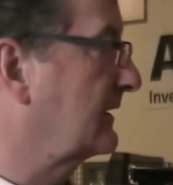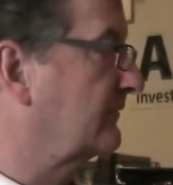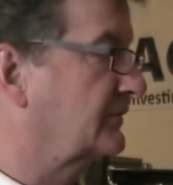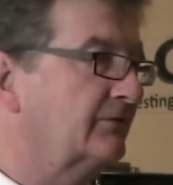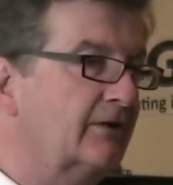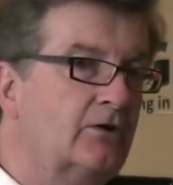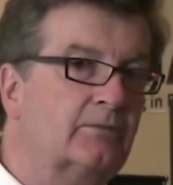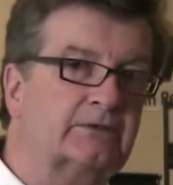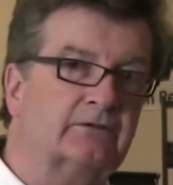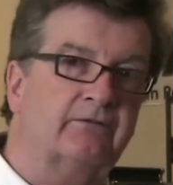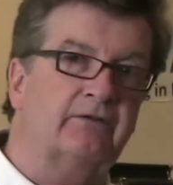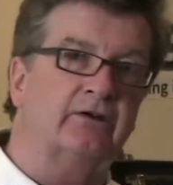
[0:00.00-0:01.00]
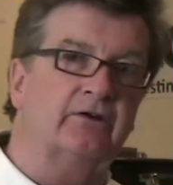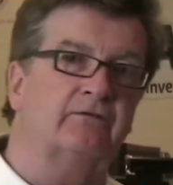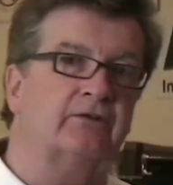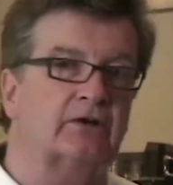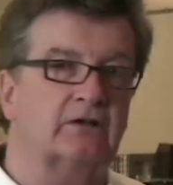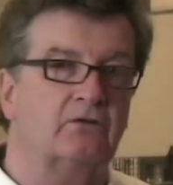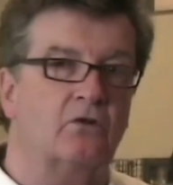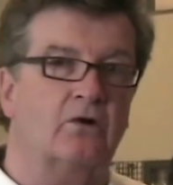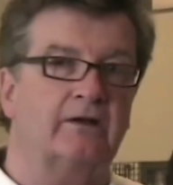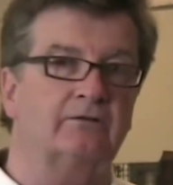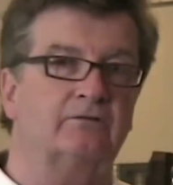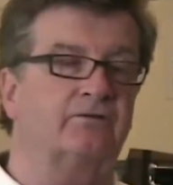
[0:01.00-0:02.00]
have developed a very, very
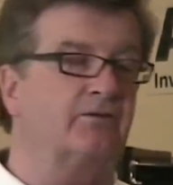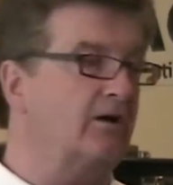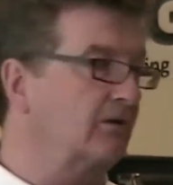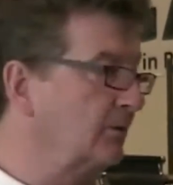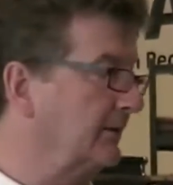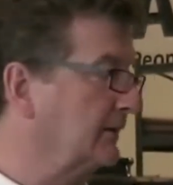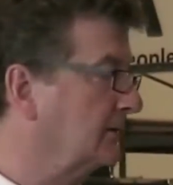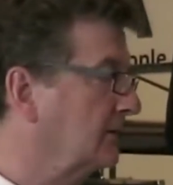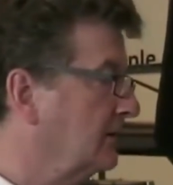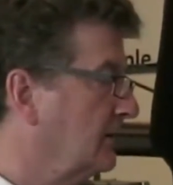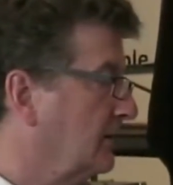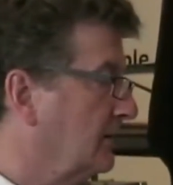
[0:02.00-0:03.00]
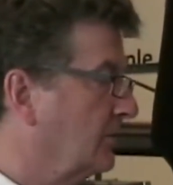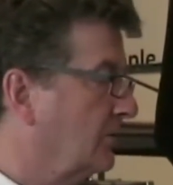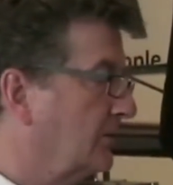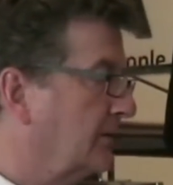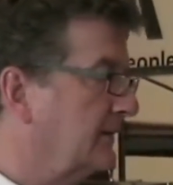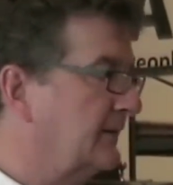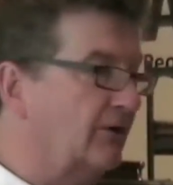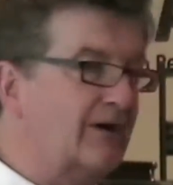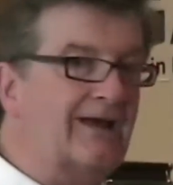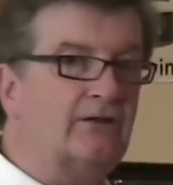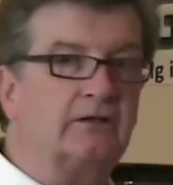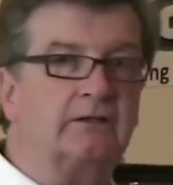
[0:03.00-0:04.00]
loyal following. They're
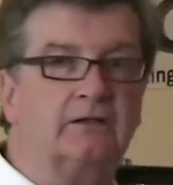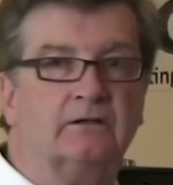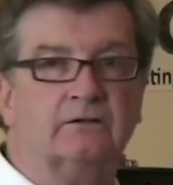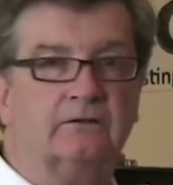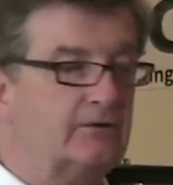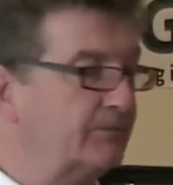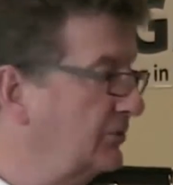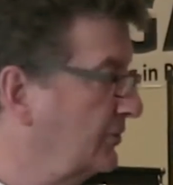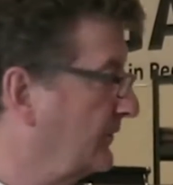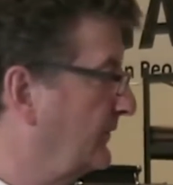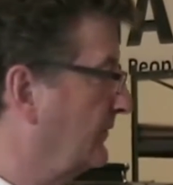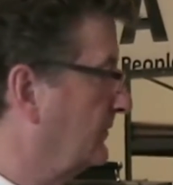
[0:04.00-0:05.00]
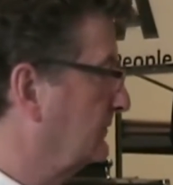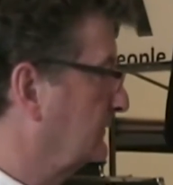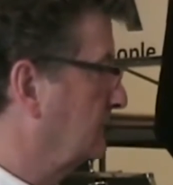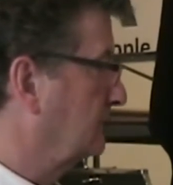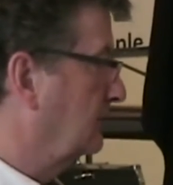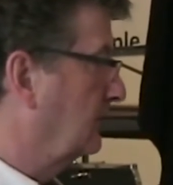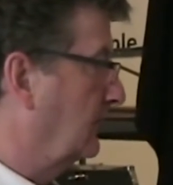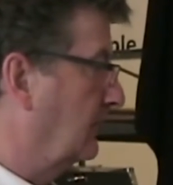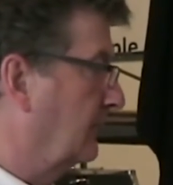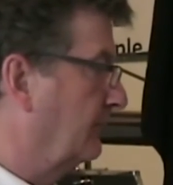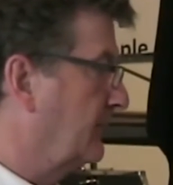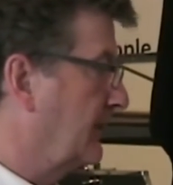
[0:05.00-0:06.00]
elegant, they're beautiful,
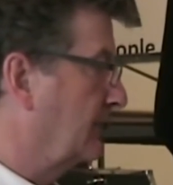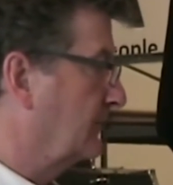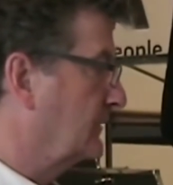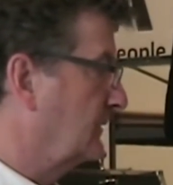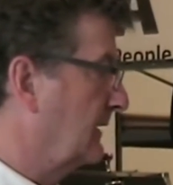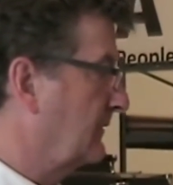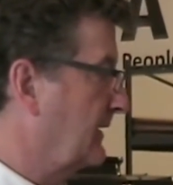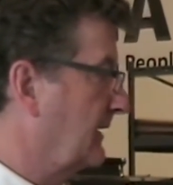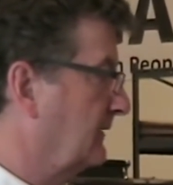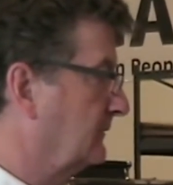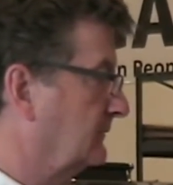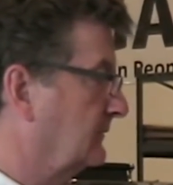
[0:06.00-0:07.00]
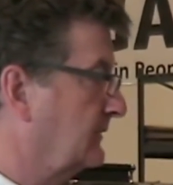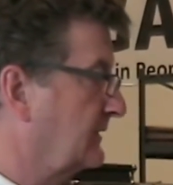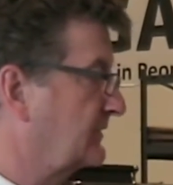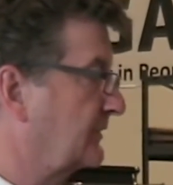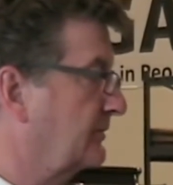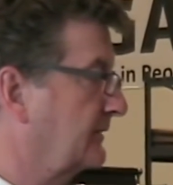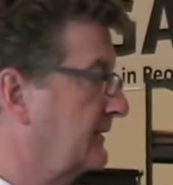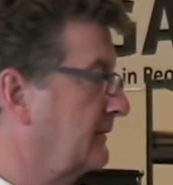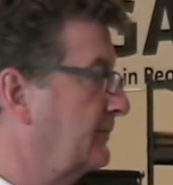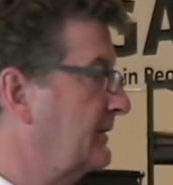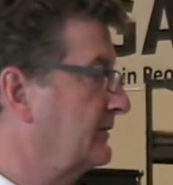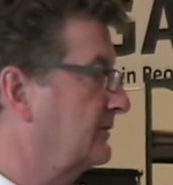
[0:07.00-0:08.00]
and they certainly
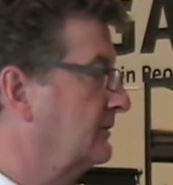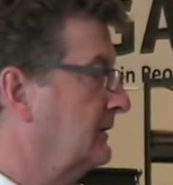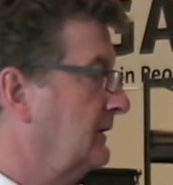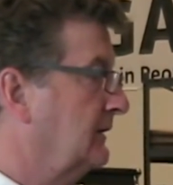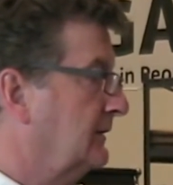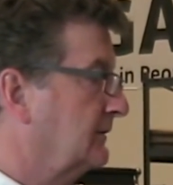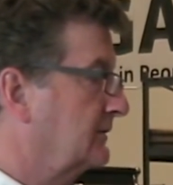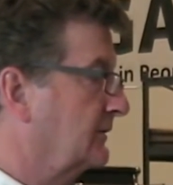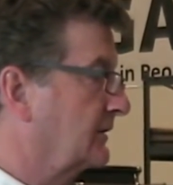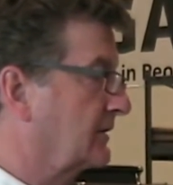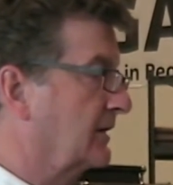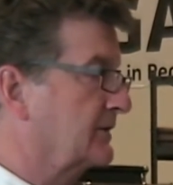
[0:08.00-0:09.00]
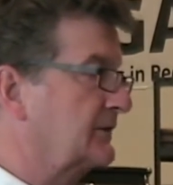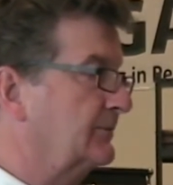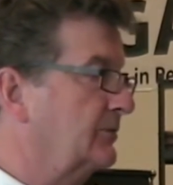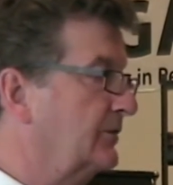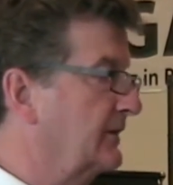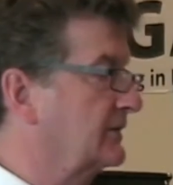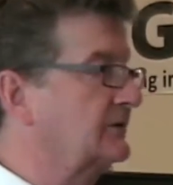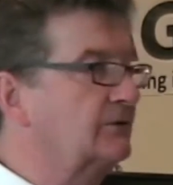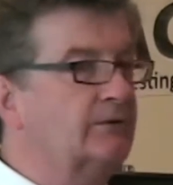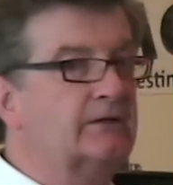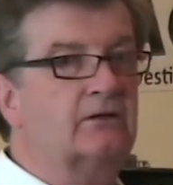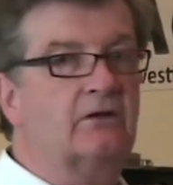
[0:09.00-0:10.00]
appeal to the customer that's
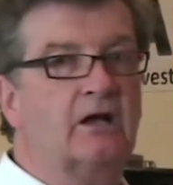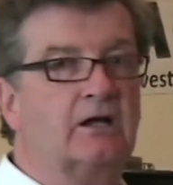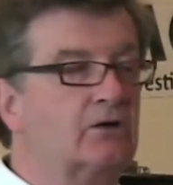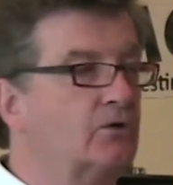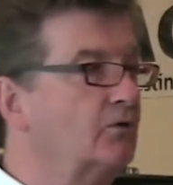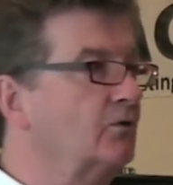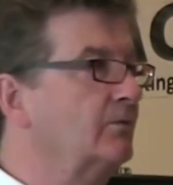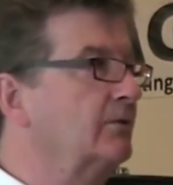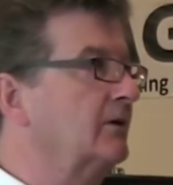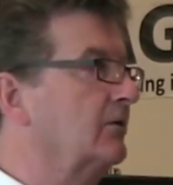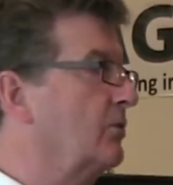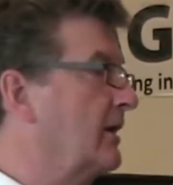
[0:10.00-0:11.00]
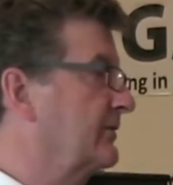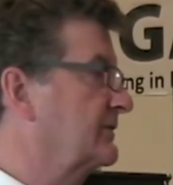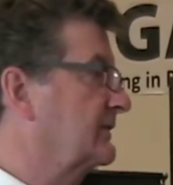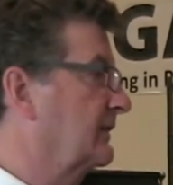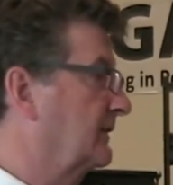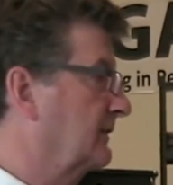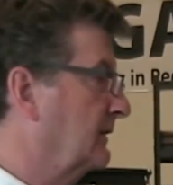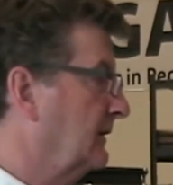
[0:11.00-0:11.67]
doing a log home or a waterside